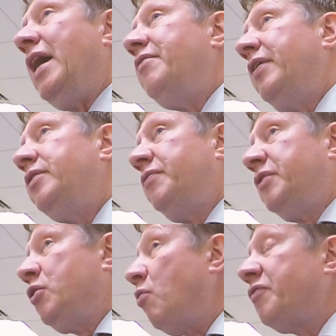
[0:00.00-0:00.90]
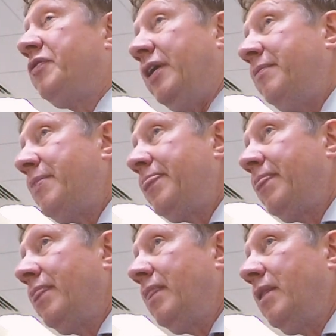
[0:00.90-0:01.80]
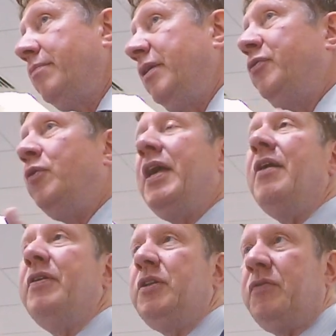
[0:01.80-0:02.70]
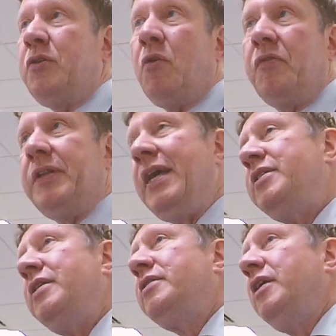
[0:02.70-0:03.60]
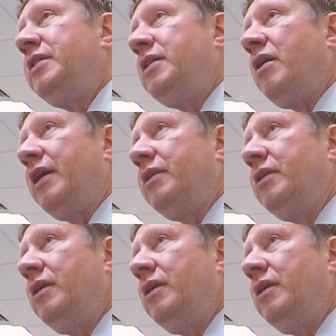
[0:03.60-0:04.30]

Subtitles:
the advent of photography in 1839,